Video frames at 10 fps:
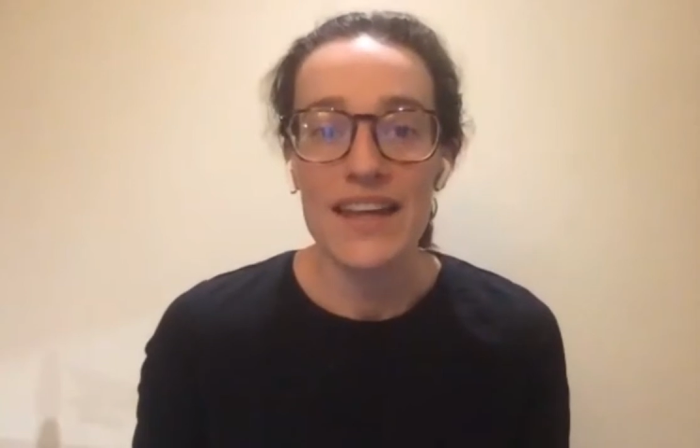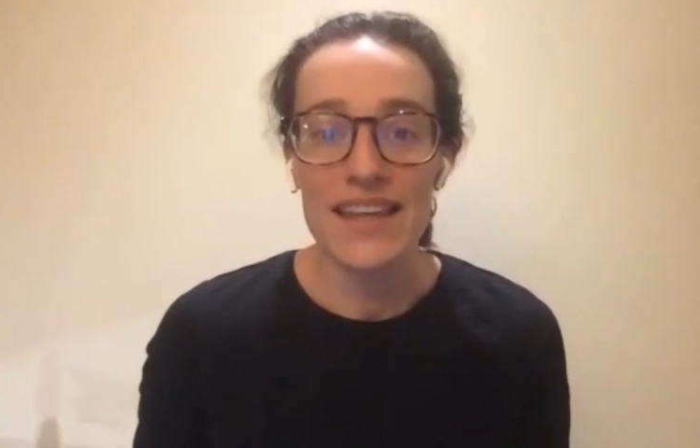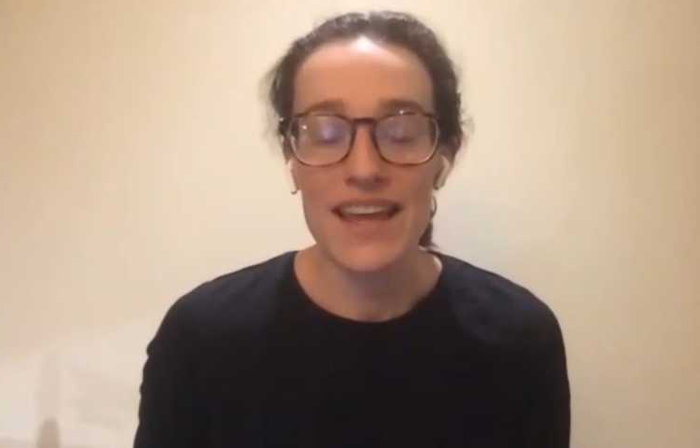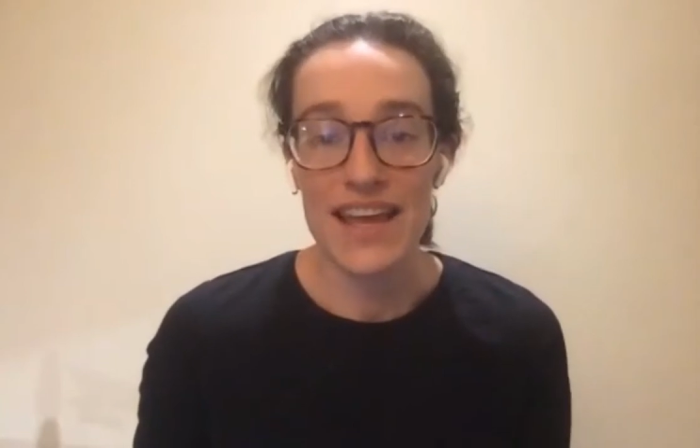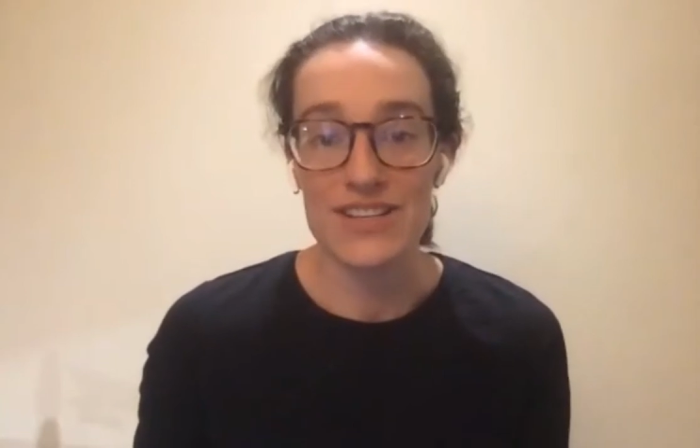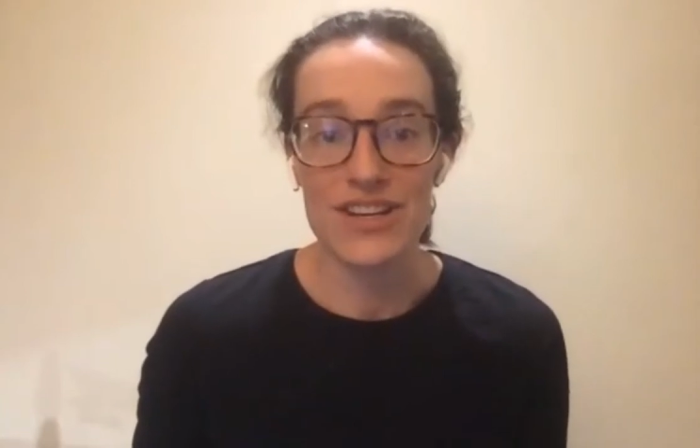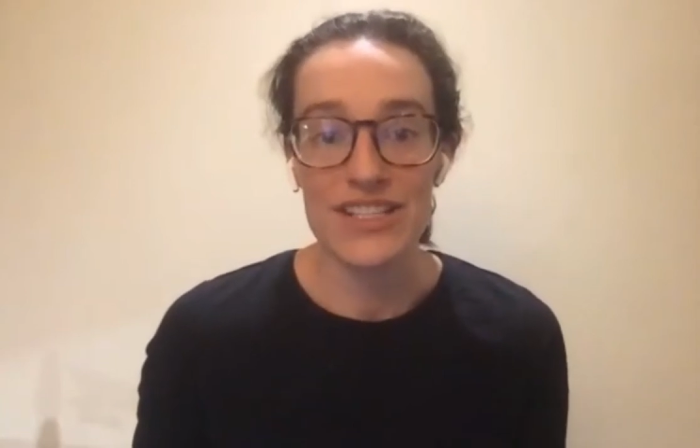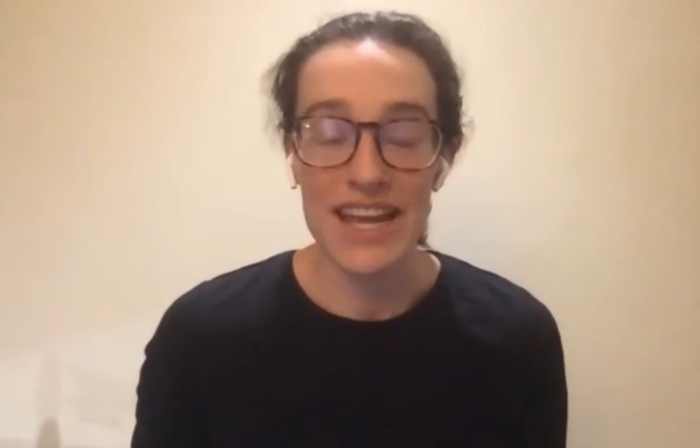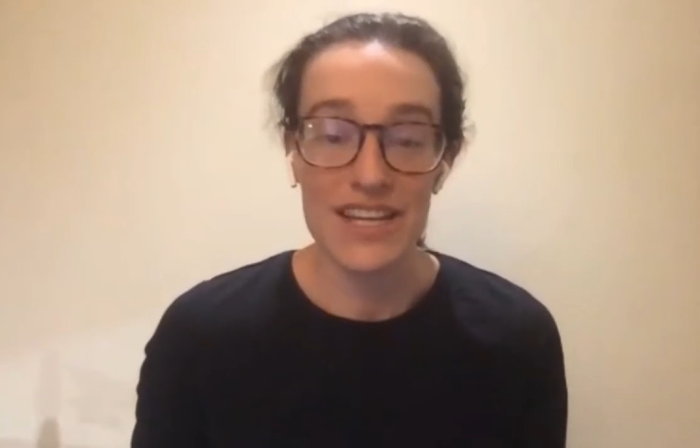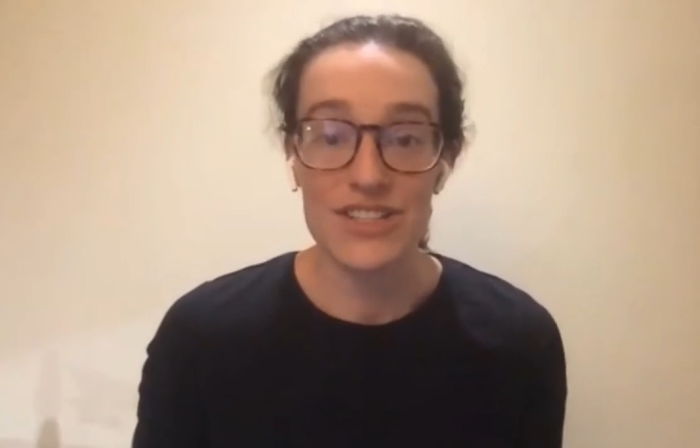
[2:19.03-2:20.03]
the
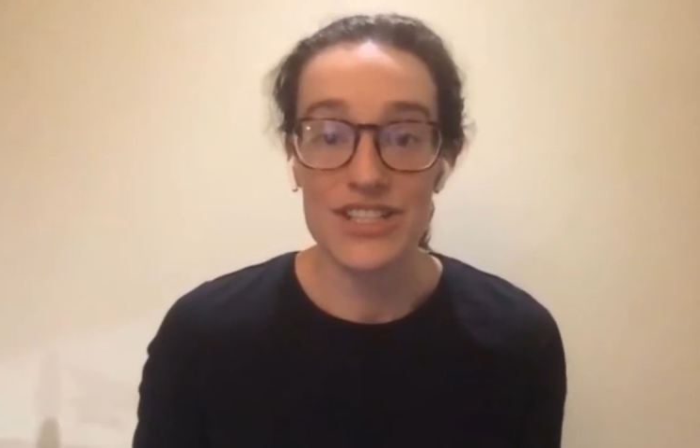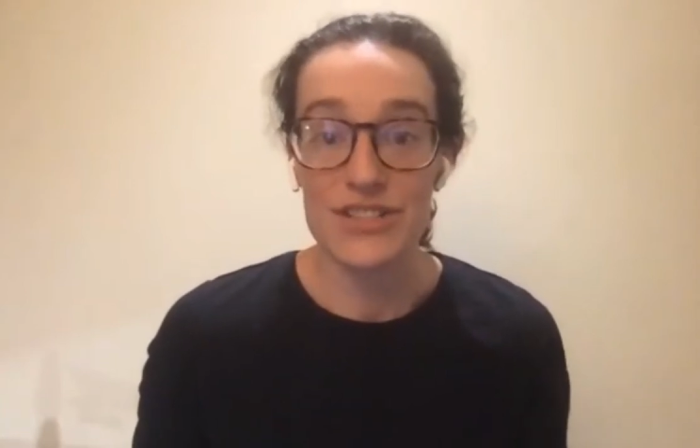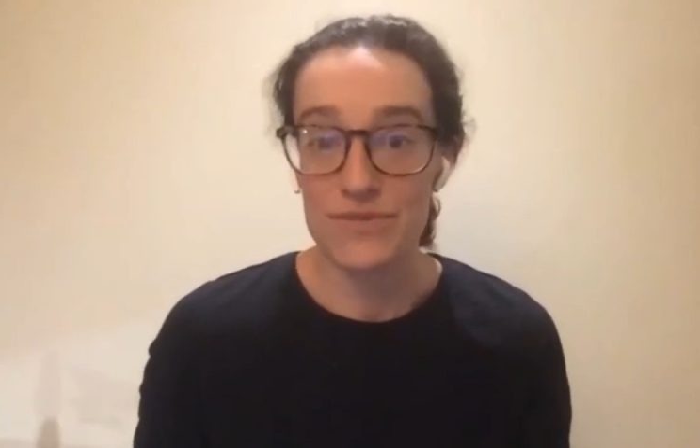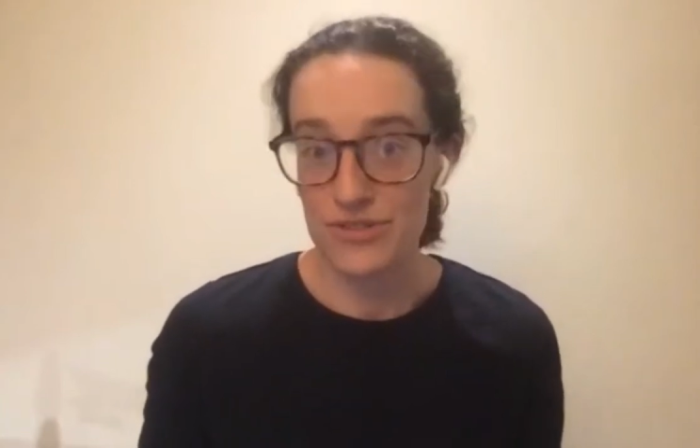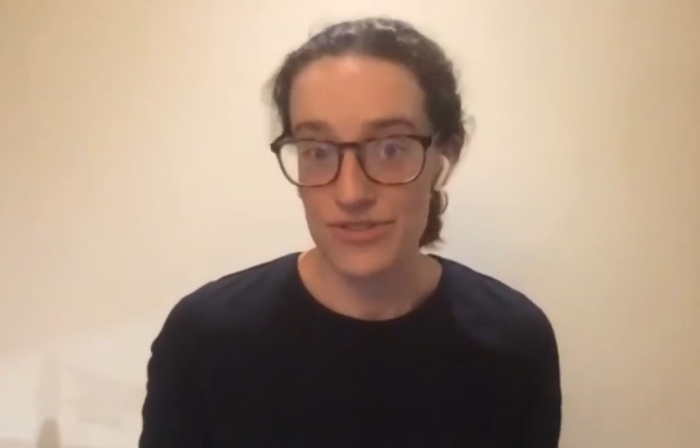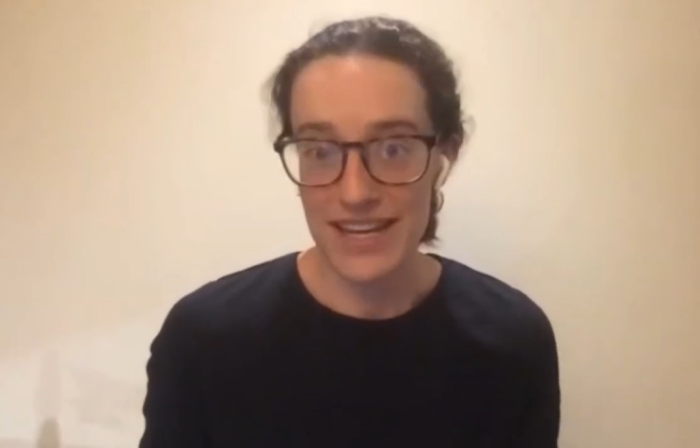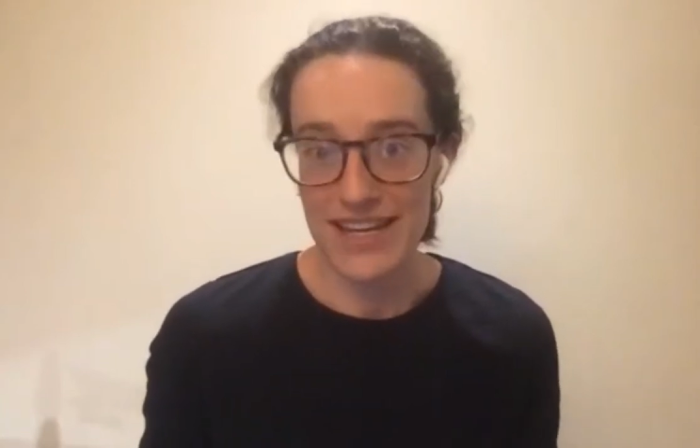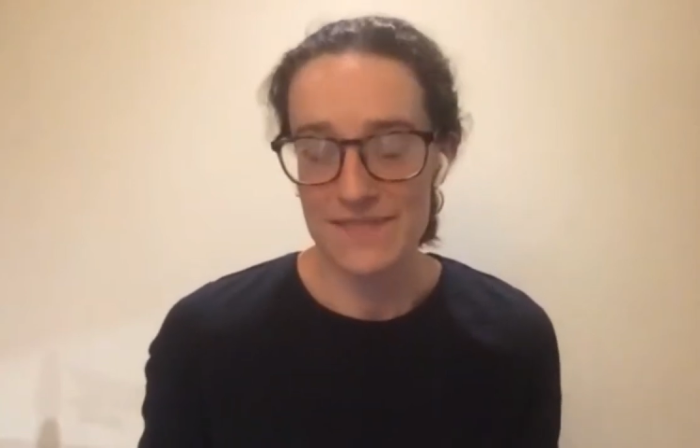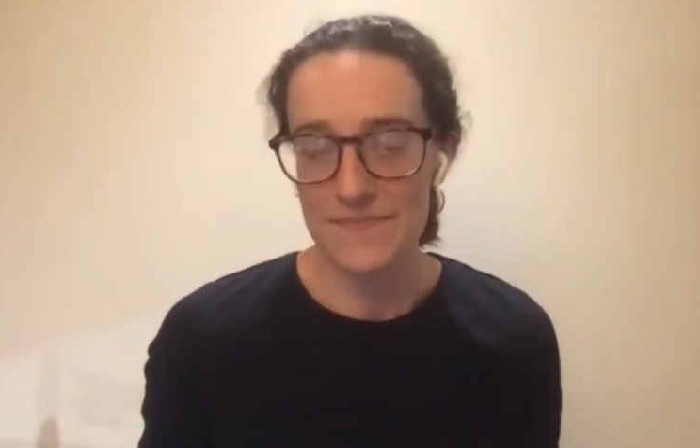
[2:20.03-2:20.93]
Antarctic ice sheets retreated.